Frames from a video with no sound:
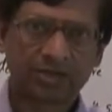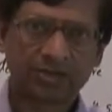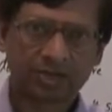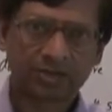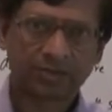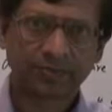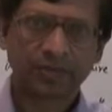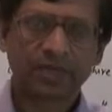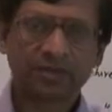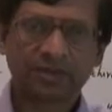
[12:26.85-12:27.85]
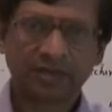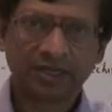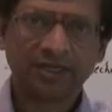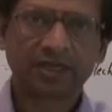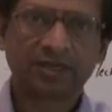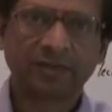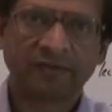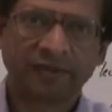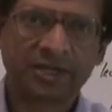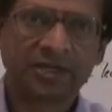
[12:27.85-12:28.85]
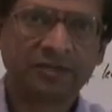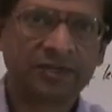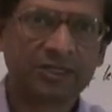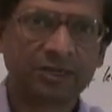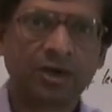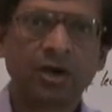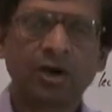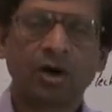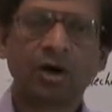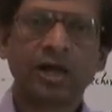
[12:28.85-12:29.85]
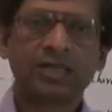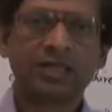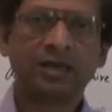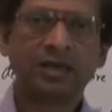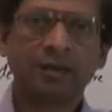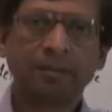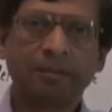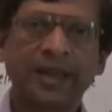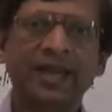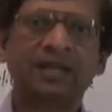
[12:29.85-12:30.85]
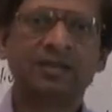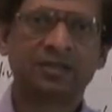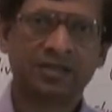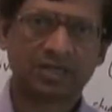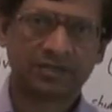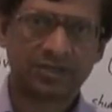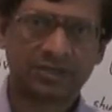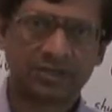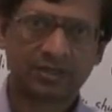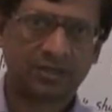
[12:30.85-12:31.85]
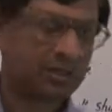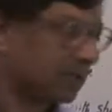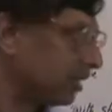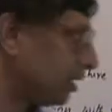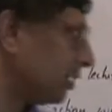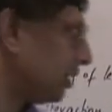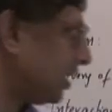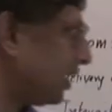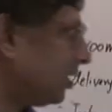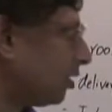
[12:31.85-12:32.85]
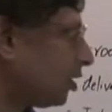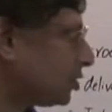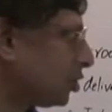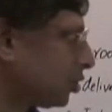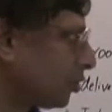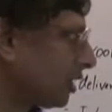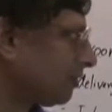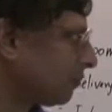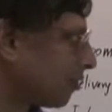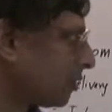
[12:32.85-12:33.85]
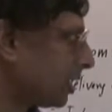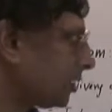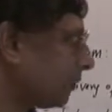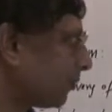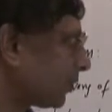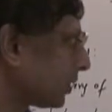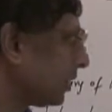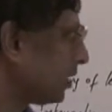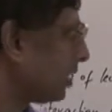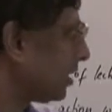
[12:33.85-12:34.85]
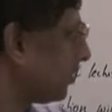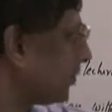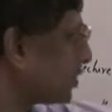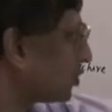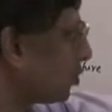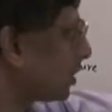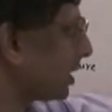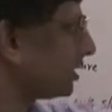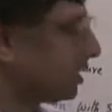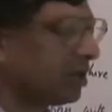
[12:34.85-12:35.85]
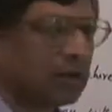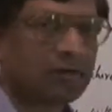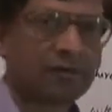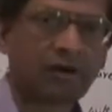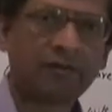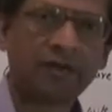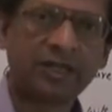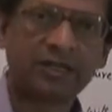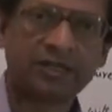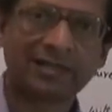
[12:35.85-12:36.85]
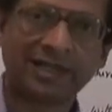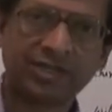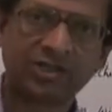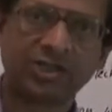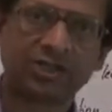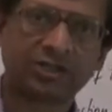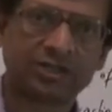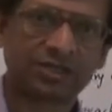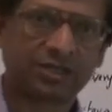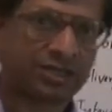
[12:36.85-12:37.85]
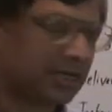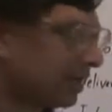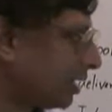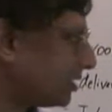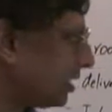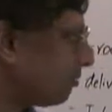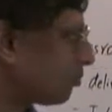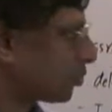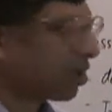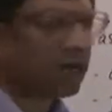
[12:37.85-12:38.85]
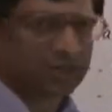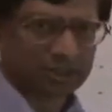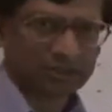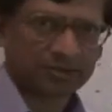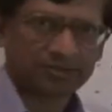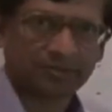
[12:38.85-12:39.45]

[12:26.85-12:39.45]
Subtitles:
as such, either as a free service or as a paid service. And also going forward, the school can think of offering these lectures as a product,